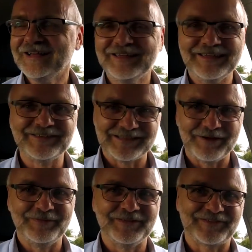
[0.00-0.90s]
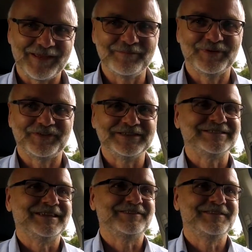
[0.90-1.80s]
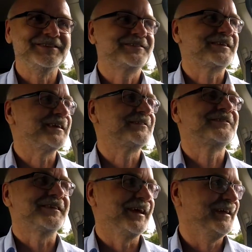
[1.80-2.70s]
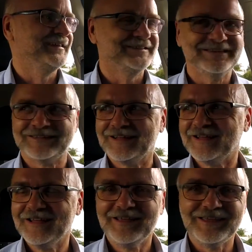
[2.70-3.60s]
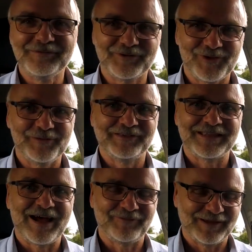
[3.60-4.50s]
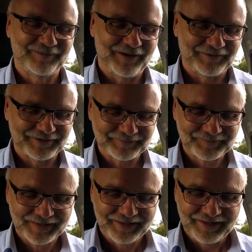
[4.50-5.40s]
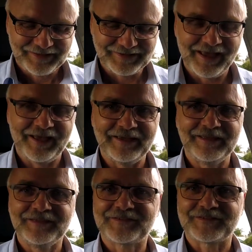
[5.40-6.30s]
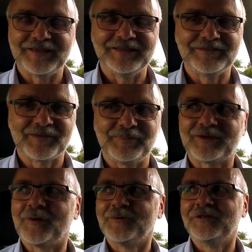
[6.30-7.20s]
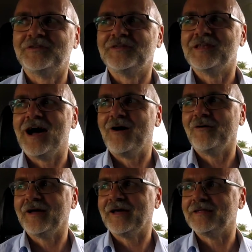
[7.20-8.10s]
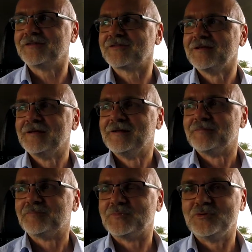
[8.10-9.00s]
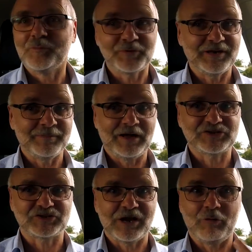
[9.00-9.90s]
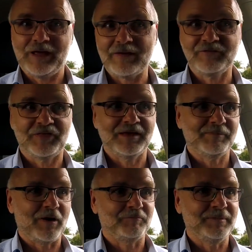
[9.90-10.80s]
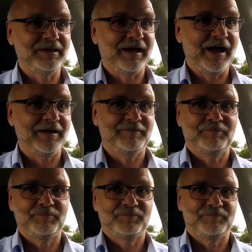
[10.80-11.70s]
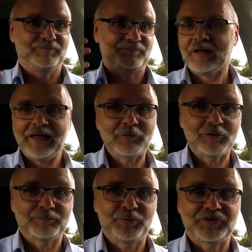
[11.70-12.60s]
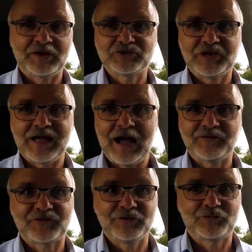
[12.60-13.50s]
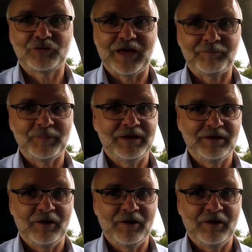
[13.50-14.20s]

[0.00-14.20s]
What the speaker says: he's now in the same position as these kids he was always laughing about. Yeah, it is a big community now, and you pretty much know everything about me. I could potentially ask you to get me